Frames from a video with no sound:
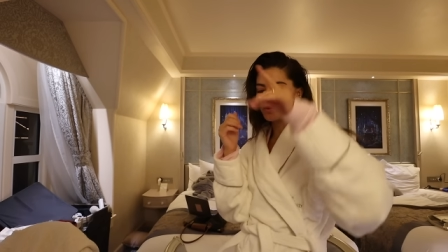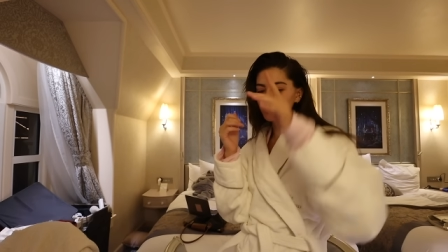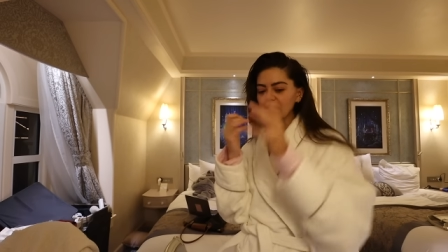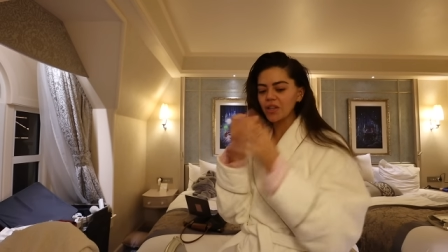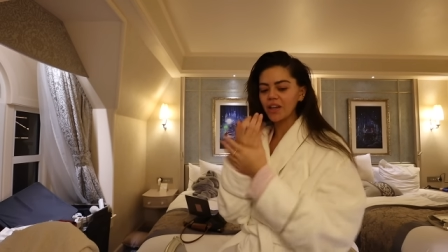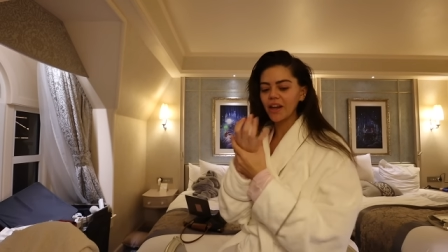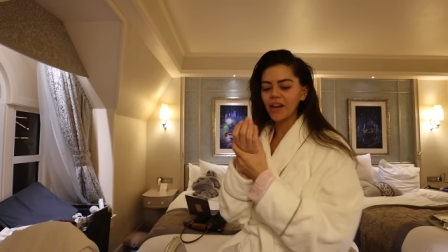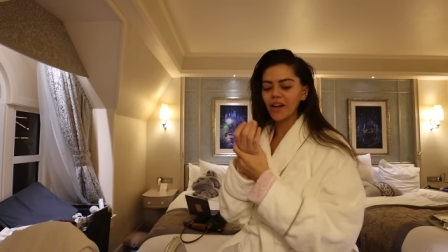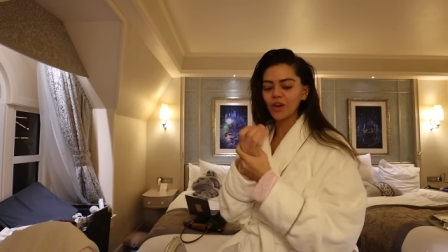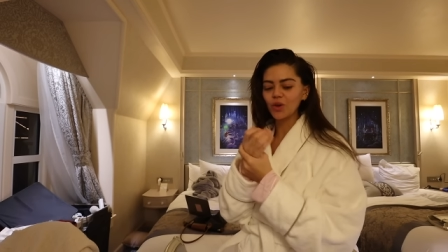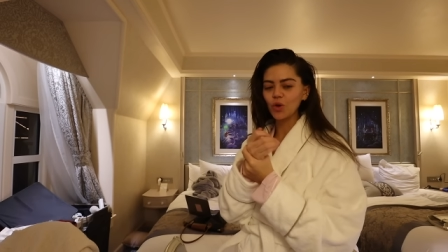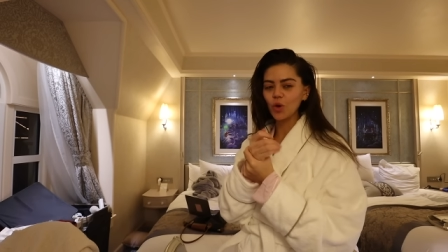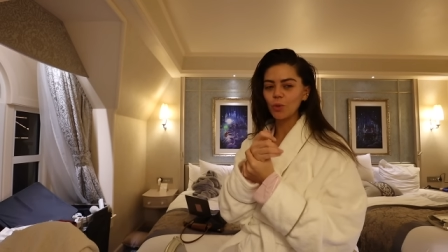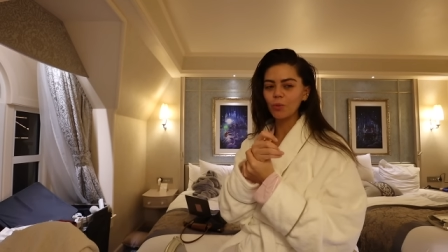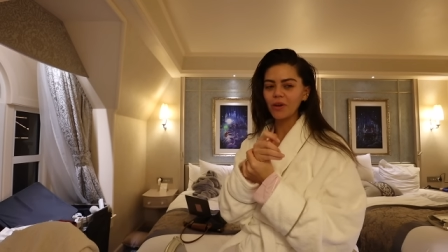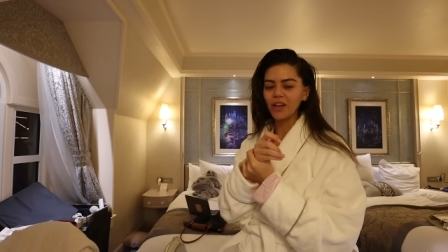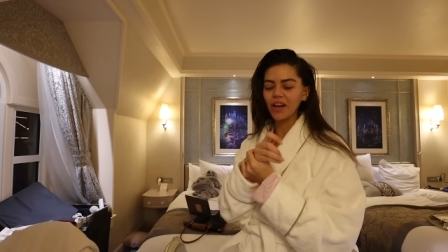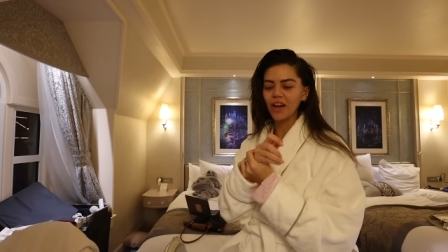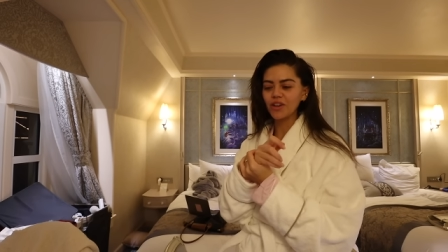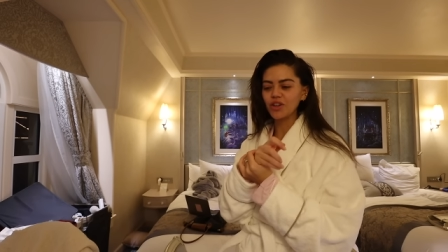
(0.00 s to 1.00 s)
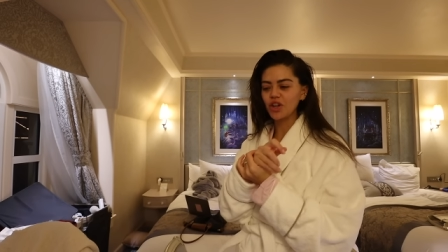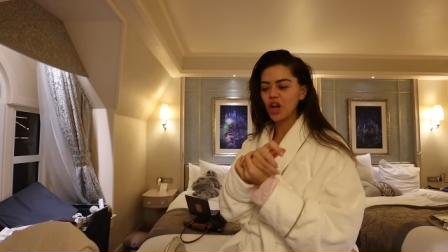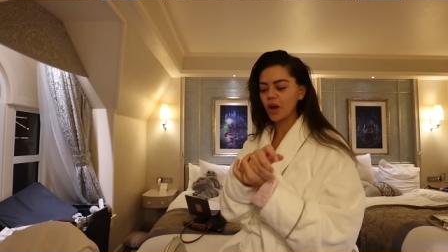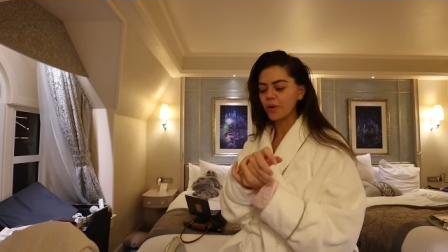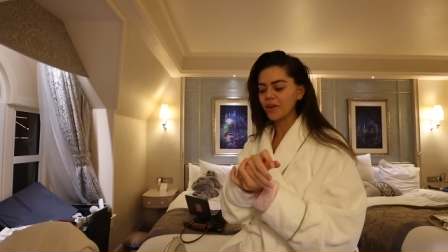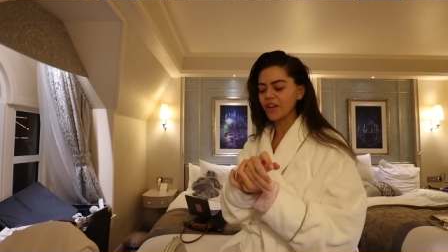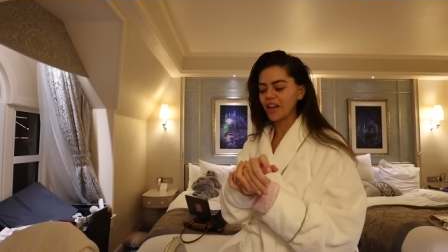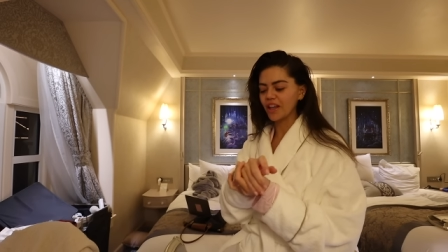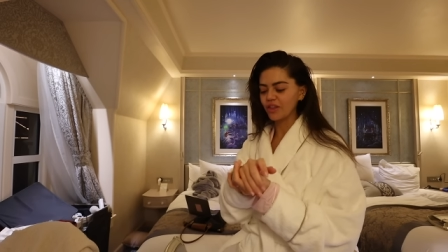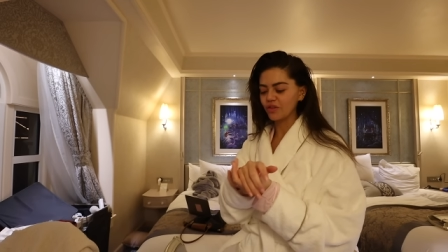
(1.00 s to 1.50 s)
So like normally I would know
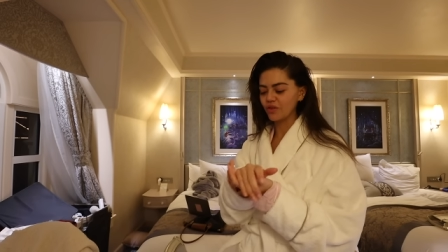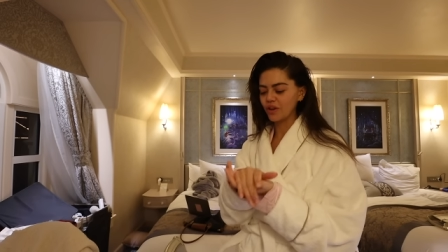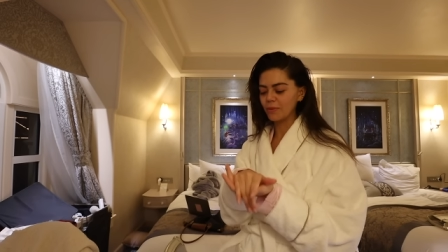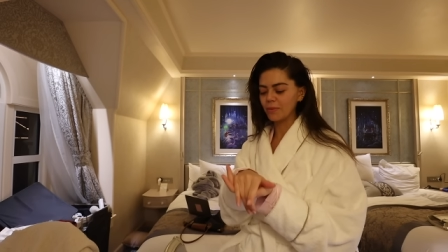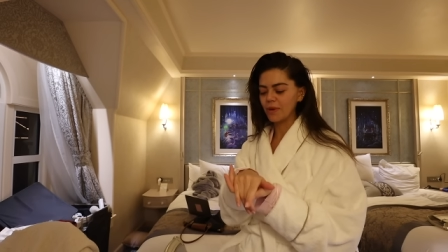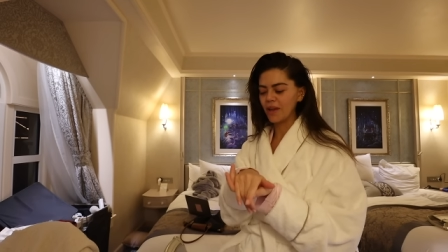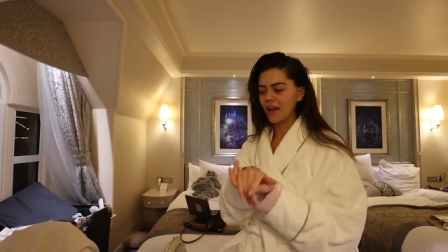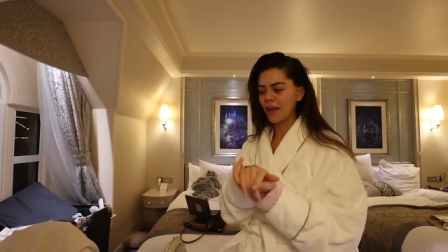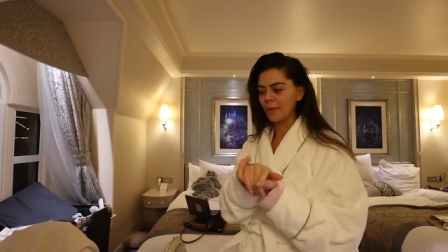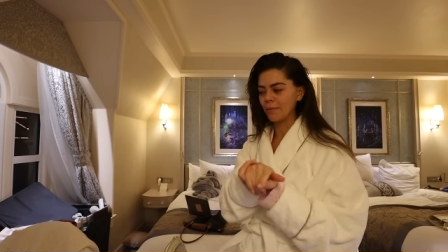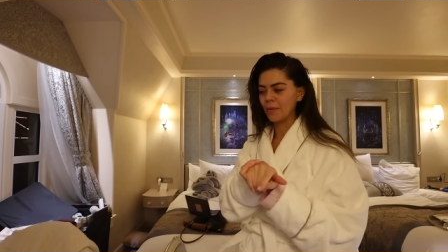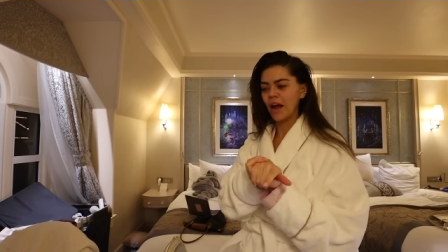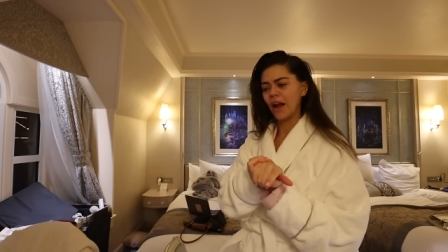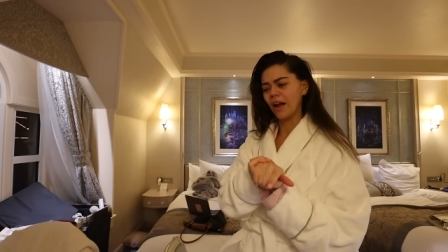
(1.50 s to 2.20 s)
at like 3 p.m.